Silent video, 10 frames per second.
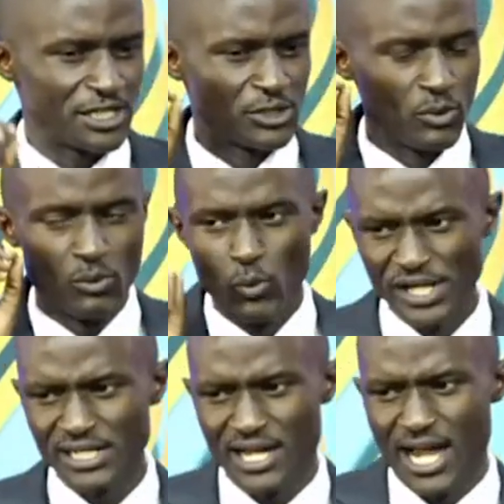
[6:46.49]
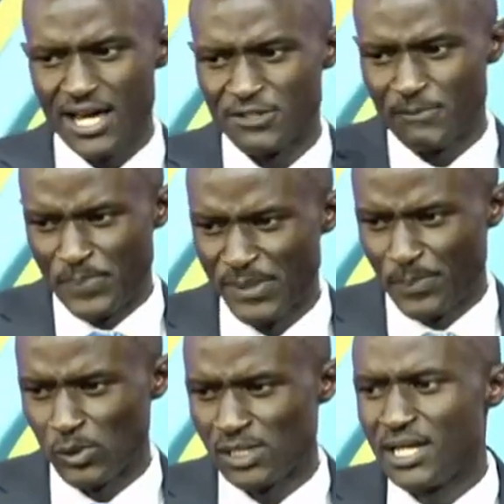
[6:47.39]
to win other
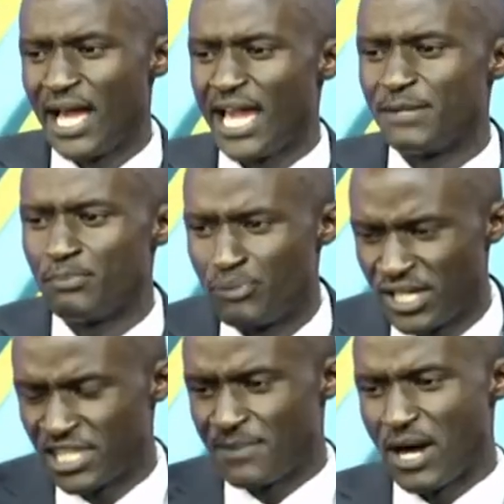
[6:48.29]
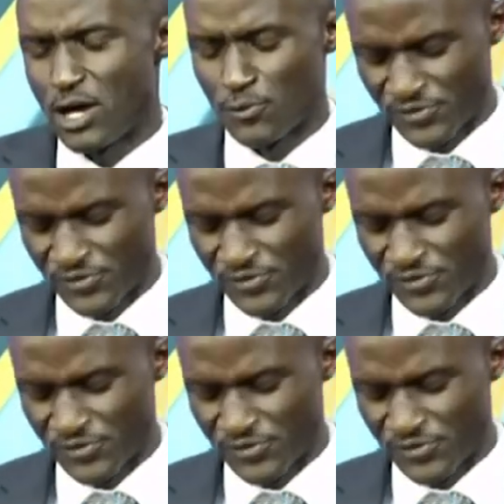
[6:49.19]
people and bring them out of